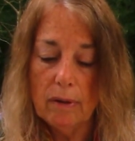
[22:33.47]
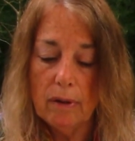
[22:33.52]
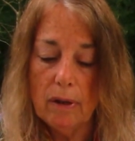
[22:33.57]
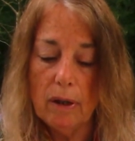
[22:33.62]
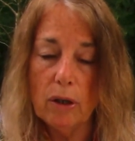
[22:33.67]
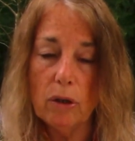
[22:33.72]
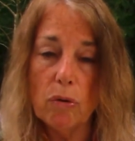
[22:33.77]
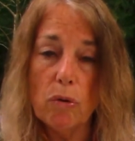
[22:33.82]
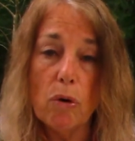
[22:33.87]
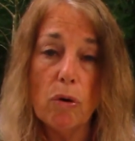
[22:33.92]

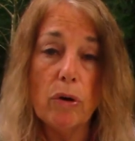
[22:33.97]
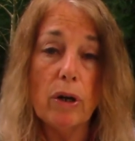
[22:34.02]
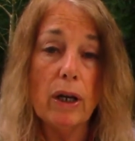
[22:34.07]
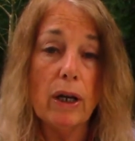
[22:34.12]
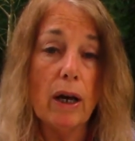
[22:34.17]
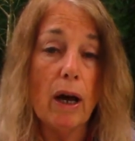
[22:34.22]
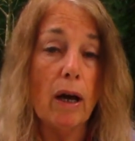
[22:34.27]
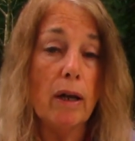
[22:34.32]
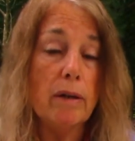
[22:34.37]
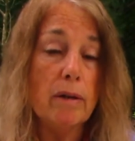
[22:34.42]
And
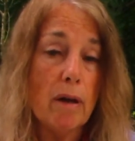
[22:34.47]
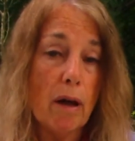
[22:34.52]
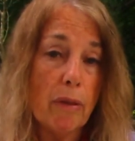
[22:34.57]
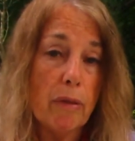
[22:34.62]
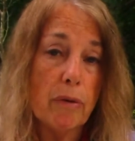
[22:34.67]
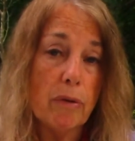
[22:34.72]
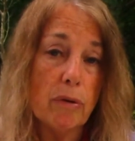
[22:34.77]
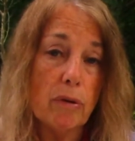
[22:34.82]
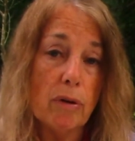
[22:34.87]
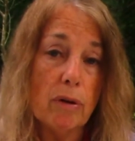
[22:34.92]
quoting
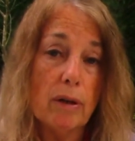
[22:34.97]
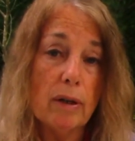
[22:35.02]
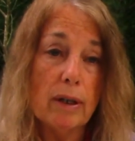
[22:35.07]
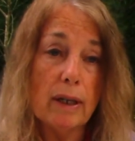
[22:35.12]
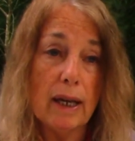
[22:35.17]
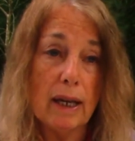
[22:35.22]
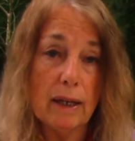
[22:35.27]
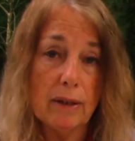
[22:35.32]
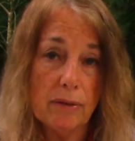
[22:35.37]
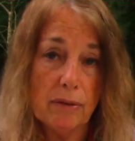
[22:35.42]
another
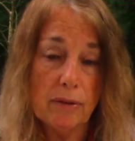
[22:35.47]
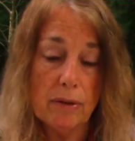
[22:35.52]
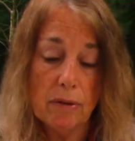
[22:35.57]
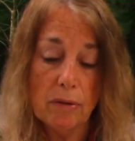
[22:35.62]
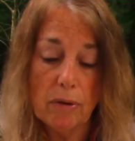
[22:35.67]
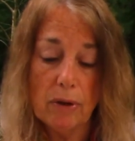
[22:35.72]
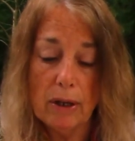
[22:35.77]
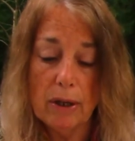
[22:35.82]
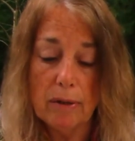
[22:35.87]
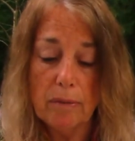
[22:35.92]

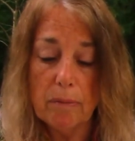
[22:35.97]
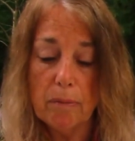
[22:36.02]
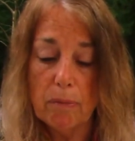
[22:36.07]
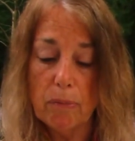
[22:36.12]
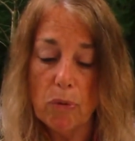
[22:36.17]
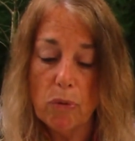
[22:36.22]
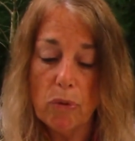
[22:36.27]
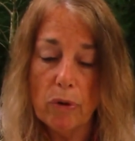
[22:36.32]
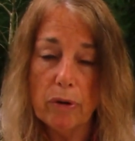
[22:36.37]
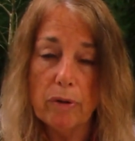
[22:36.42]
Cancerian
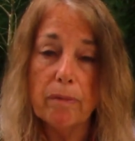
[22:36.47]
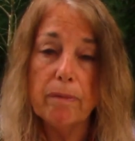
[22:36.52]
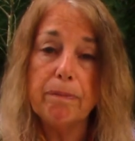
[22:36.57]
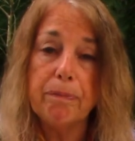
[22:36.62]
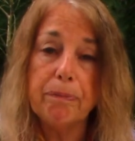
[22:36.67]
born,